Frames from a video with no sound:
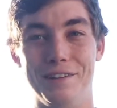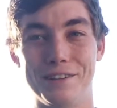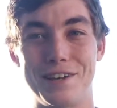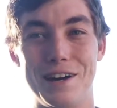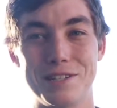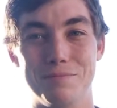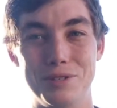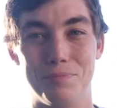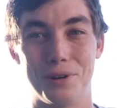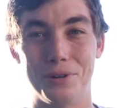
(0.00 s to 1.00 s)
It looks awesome.
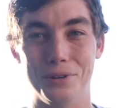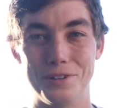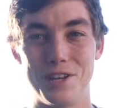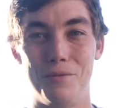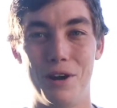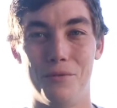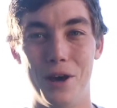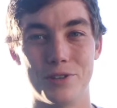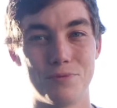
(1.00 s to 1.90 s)
Super cool. The sun went away.